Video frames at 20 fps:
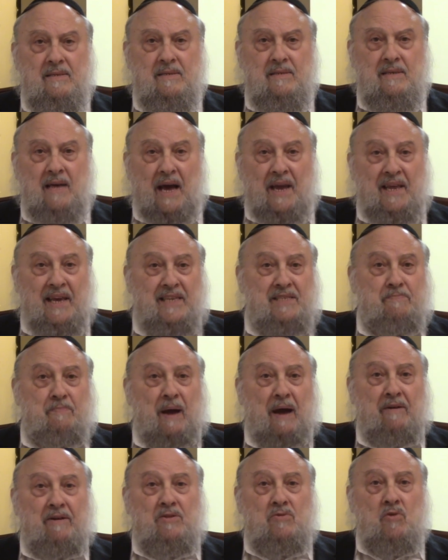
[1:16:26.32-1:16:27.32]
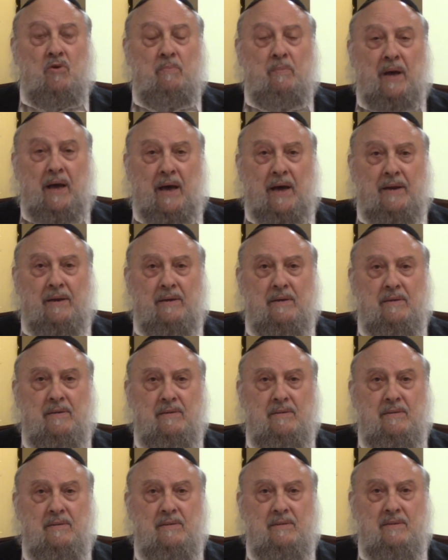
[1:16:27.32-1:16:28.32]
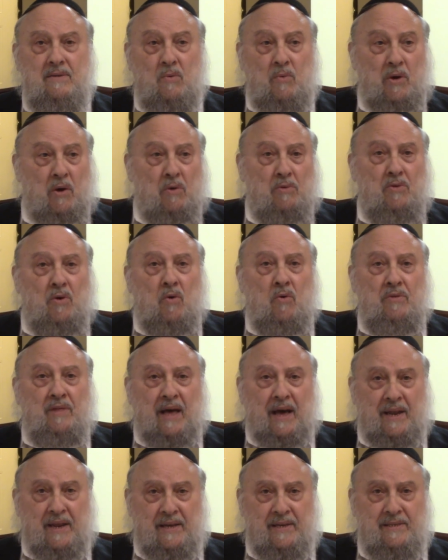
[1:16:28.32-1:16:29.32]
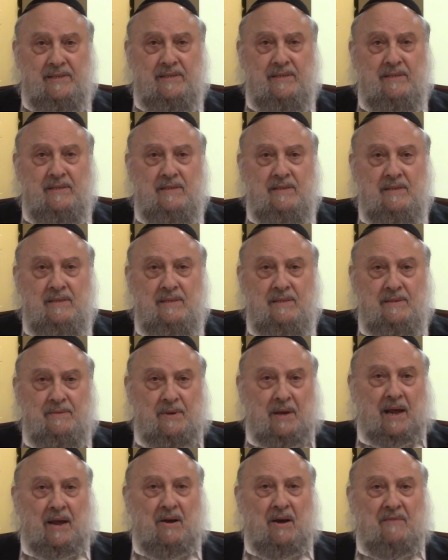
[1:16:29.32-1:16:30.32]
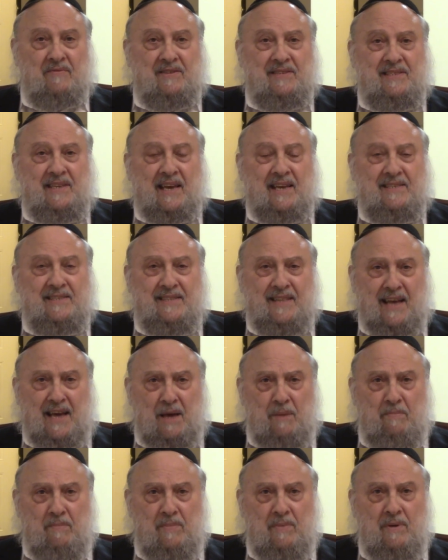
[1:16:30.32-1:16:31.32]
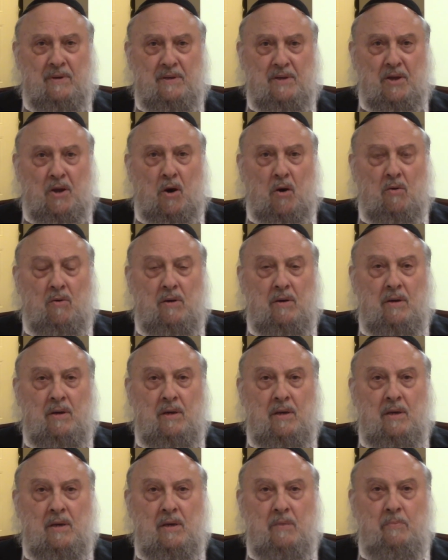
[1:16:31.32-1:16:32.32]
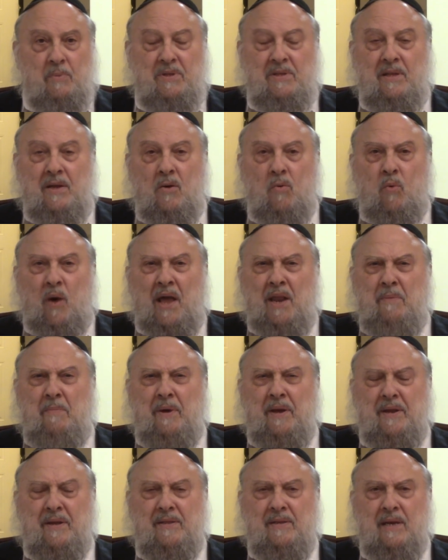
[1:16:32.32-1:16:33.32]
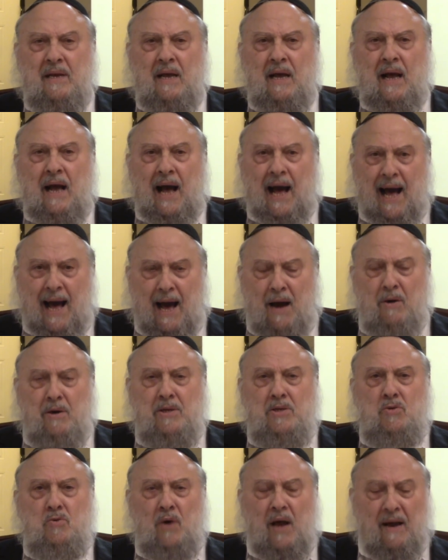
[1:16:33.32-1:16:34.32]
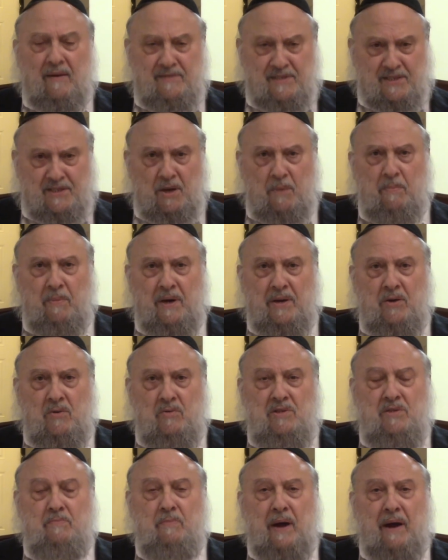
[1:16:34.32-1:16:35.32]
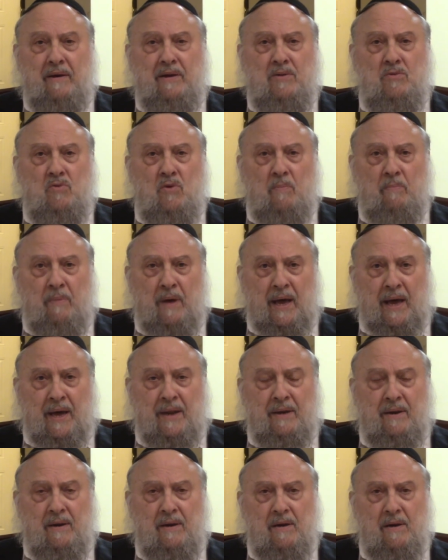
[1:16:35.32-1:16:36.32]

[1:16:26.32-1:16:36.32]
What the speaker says: and he's married to a man. We all know who that is. Yeah, I don't have to say his name, you know. But wait a minute. How could you have somebody who's married to a man